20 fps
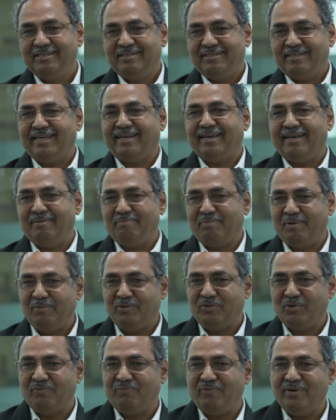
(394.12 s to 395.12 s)
Second, people
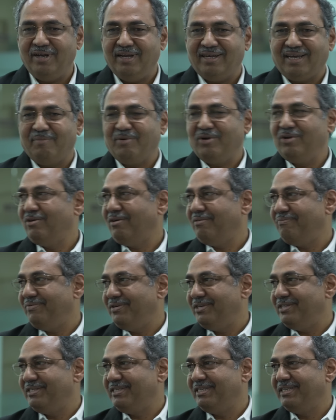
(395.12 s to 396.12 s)
should feel like coming to the
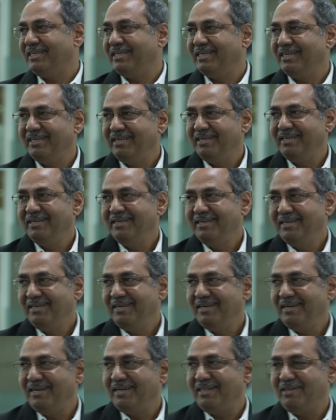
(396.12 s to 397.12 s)
office.
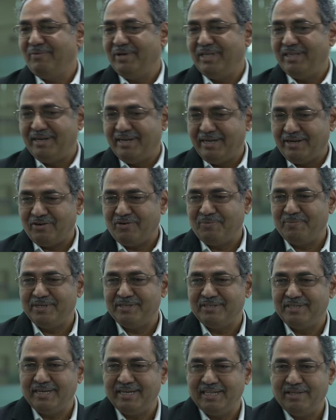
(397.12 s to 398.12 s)
The way the decorum
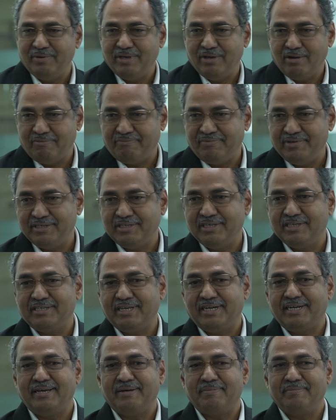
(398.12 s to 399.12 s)
is there, the way office is
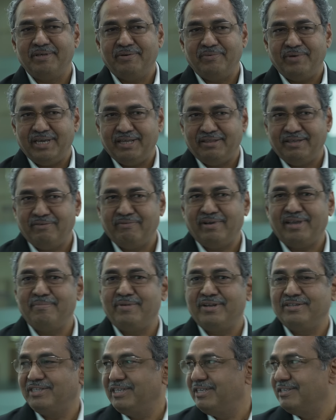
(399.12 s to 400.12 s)
set up, the way I think
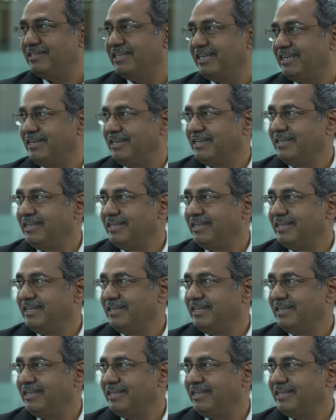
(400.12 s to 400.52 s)
vibrancy is there.